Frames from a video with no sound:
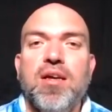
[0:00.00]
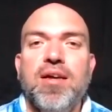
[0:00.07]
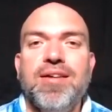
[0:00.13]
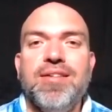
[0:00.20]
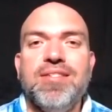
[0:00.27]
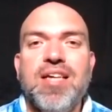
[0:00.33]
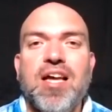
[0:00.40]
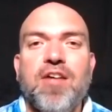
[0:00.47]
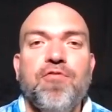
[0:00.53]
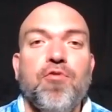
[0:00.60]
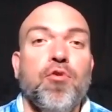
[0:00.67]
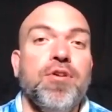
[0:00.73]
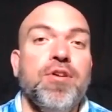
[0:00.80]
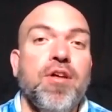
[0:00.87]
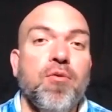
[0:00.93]
in South
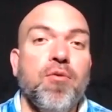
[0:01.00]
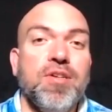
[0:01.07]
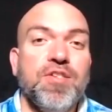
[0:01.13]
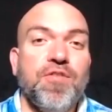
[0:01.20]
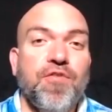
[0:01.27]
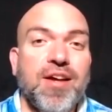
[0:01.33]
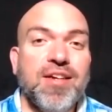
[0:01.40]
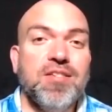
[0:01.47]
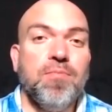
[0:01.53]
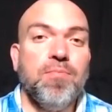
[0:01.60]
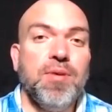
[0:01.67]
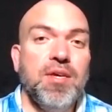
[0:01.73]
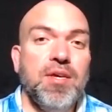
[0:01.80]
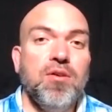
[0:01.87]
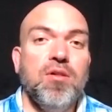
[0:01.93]
Florida. Another one is Flex
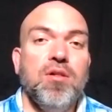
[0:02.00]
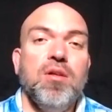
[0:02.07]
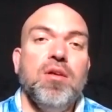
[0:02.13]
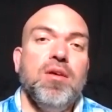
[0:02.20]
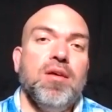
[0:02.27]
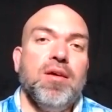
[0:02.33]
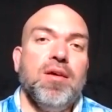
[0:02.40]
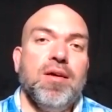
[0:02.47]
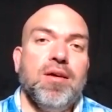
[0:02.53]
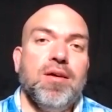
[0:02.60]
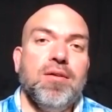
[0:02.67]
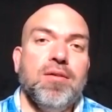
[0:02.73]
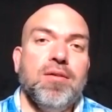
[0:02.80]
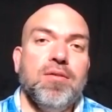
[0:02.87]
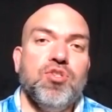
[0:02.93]
Appeal. Uh,
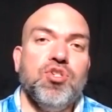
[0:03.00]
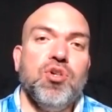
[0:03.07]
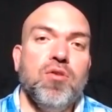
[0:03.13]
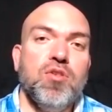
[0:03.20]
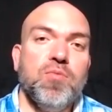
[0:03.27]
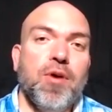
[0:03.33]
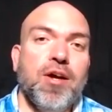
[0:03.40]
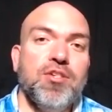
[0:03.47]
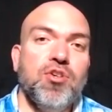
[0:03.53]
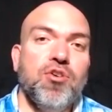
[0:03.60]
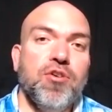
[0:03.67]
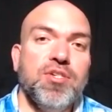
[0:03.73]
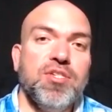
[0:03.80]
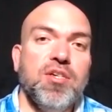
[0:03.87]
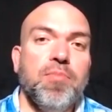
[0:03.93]
shows brought to you
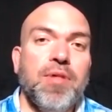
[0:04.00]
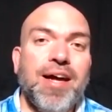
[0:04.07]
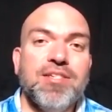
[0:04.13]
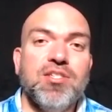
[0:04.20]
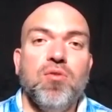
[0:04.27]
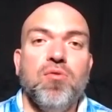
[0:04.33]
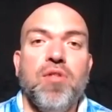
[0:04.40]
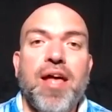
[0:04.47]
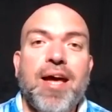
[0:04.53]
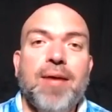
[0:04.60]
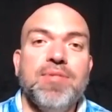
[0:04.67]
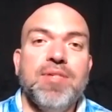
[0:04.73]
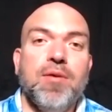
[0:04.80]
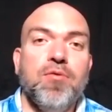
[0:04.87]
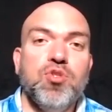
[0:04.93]
courtesy of Blackstone
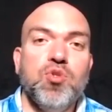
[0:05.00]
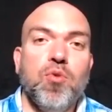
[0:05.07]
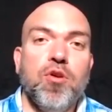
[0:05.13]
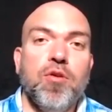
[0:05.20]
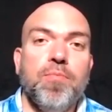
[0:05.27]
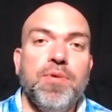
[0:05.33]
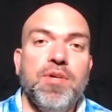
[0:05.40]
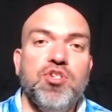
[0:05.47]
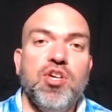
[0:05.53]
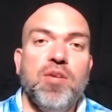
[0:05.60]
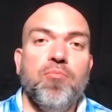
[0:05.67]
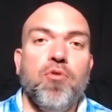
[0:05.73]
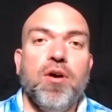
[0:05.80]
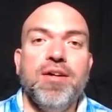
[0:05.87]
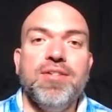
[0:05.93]
Labs. That was where P J
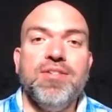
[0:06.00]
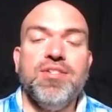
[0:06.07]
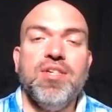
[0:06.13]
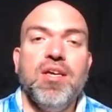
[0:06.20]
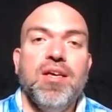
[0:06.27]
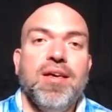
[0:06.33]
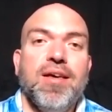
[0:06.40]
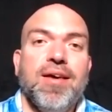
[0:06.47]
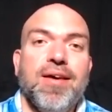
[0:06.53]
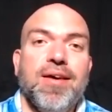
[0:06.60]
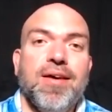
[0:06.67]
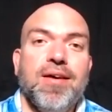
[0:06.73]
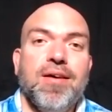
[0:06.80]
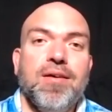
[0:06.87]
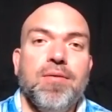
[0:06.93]
Bronze,
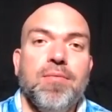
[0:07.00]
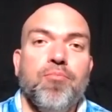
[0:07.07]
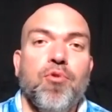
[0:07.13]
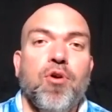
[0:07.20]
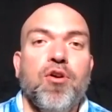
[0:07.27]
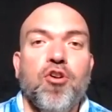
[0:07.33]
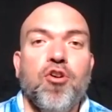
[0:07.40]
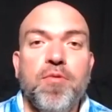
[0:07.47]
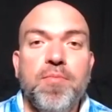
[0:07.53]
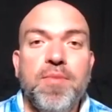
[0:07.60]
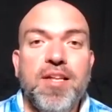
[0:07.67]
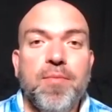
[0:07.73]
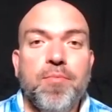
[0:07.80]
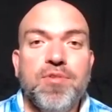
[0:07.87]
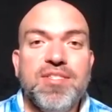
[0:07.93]
uh, Braun Army
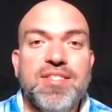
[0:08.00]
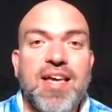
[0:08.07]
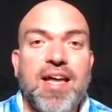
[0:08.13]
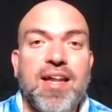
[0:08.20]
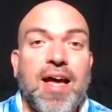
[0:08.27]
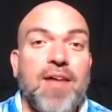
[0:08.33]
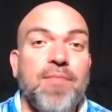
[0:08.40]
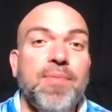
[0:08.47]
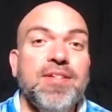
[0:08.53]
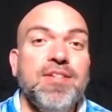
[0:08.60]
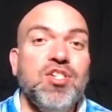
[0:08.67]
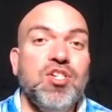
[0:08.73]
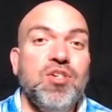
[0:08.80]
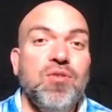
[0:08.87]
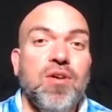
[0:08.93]
meetup was at. I've been
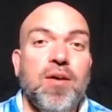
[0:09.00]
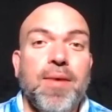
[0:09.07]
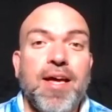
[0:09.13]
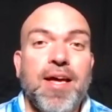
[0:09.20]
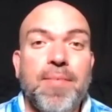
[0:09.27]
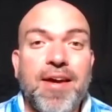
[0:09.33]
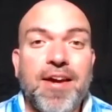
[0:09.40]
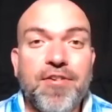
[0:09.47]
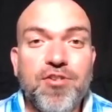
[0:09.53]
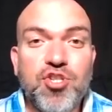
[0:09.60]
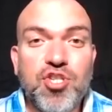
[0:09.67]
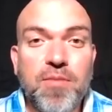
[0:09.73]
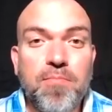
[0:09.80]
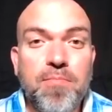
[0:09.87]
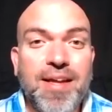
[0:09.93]
to uh, Miami Iron
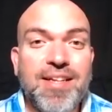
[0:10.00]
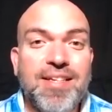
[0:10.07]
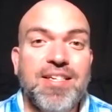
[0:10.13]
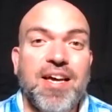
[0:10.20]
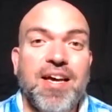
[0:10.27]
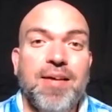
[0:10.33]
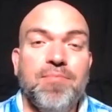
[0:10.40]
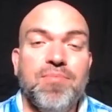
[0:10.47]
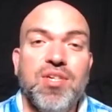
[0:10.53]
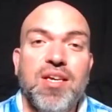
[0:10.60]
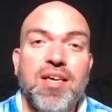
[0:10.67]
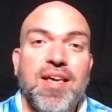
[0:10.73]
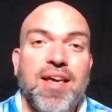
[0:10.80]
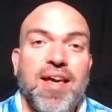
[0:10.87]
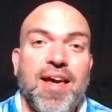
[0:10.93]
Gym many times.
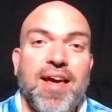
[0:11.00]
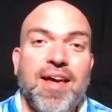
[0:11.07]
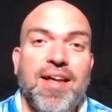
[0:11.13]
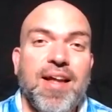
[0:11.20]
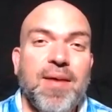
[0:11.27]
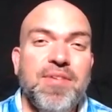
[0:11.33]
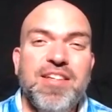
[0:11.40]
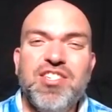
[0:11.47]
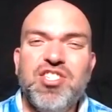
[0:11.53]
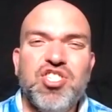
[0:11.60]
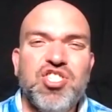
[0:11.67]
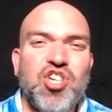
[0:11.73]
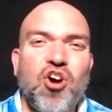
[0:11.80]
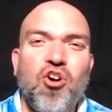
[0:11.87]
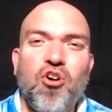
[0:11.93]
And I mean, it's
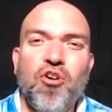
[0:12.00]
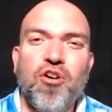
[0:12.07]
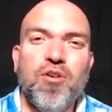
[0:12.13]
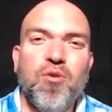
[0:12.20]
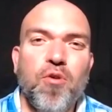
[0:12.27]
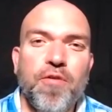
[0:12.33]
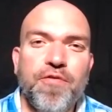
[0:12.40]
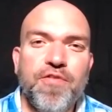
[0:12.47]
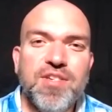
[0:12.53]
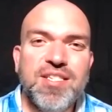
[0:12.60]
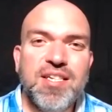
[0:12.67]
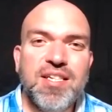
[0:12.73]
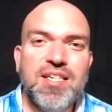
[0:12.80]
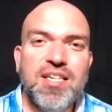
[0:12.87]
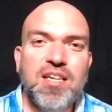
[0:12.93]
just a hardcore
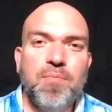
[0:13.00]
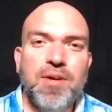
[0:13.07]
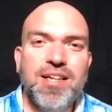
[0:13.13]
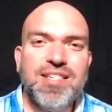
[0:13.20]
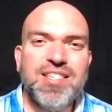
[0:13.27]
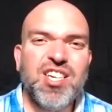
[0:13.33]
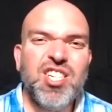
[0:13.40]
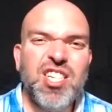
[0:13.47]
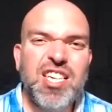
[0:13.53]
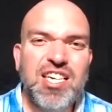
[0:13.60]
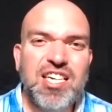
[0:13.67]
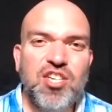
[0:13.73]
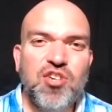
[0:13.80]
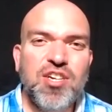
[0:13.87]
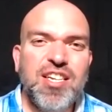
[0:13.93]
facility, but it's
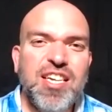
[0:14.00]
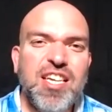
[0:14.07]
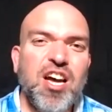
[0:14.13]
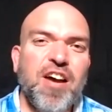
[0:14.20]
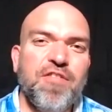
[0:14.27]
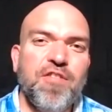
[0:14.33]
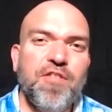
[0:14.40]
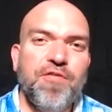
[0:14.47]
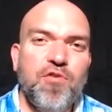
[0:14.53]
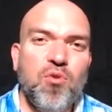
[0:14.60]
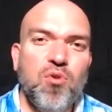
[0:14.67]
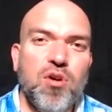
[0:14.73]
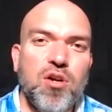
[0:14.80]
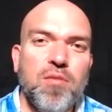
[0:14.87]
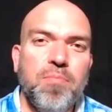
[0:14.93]
clean. You could eat off the
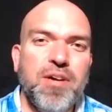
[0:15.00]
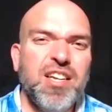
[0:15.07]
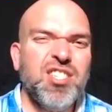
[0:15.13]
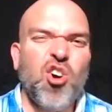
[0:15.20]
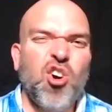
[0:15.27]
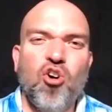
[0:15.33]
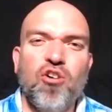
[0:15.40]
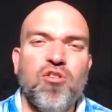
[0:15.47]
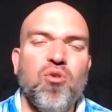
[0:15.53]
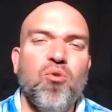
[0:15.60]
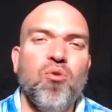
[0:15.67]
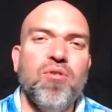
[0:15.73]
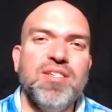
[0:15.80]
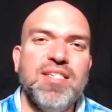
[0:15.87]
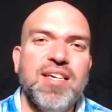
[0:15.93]
floor, but it's
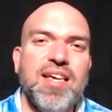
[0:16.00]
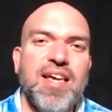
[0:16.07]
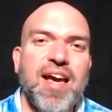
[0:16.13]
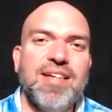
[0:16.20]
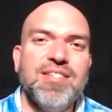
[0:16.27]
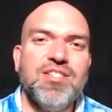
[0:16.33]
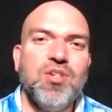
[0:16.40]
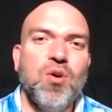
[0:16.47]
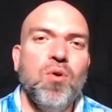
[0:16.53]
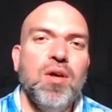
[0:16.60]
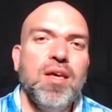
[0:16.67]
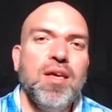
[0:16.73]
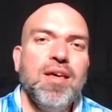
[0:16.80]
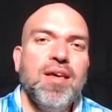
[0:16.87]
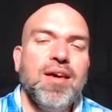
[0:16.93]
hardcore as it gets. So,
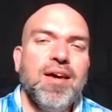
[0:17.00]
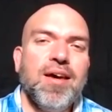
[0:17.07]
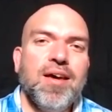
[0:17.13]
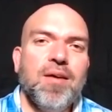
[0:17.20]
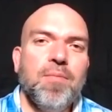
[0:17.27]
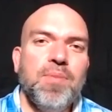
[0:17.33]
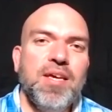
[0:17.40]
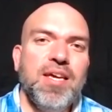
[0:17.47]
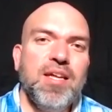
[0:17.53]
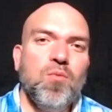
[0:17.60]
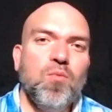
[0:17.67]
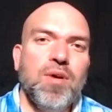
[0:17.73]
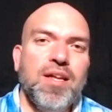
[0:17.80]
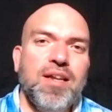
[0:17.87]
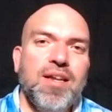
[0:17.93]
uh, Pete,
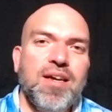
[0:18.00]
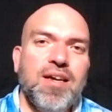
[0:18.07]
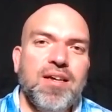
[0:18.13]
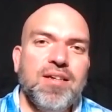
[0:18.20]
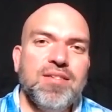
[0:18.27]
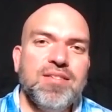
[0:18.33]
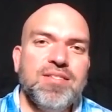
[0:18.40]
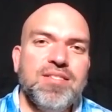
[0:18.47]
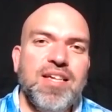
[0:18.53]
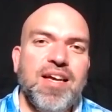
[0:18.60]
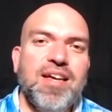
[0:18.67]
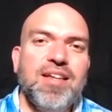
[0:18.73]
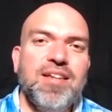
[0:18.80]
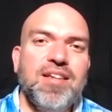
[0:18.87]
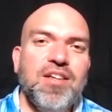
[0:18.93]
when uh,
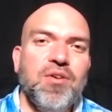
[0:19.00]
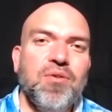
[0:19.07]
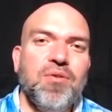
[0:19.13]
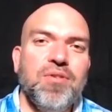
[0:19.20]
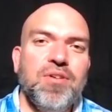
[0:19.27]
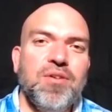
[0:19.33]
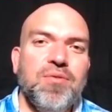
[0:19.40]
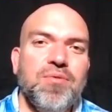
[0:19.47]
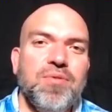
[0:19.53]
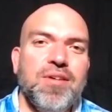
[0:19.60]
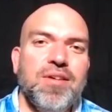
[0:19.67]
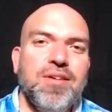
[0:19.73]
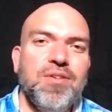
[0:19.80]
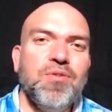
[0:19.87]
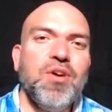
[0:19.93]
Stan, you know, you know, you